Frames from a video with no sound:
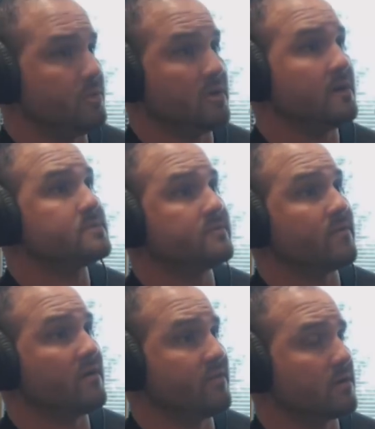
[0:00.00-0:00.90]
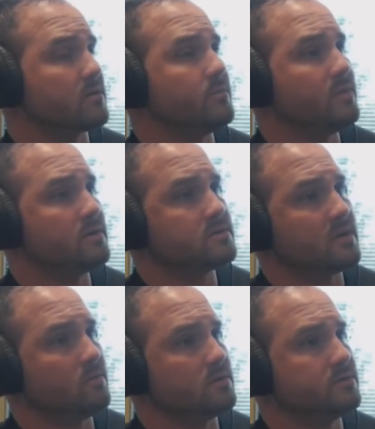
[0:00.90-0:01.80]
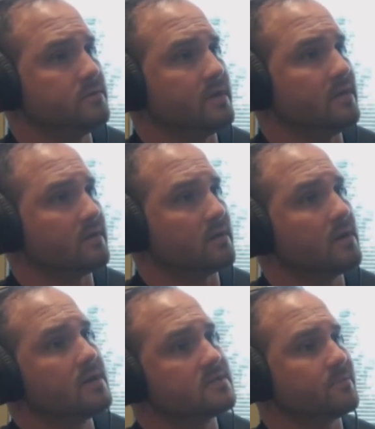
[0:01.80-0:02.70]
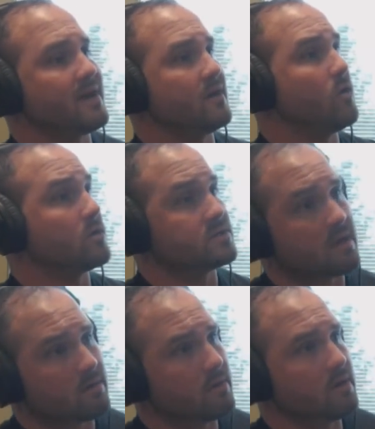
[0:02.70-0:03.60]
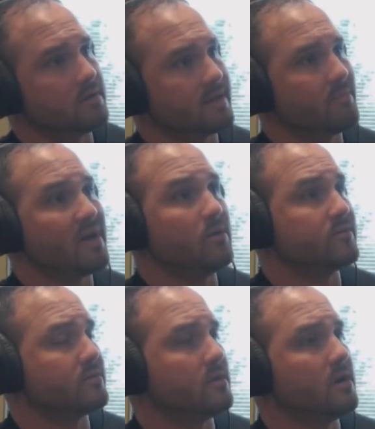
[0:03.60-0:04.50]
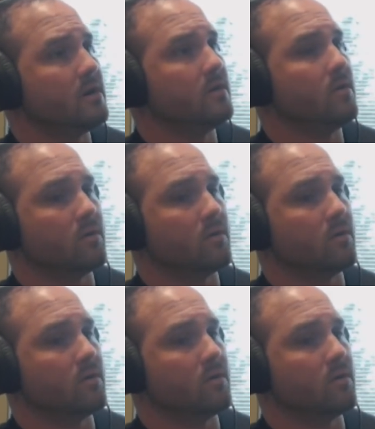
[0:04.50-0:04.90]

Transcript: pull-ups for our vertical pulls, and we'll do either some kind of horizontal row, like a bent over row,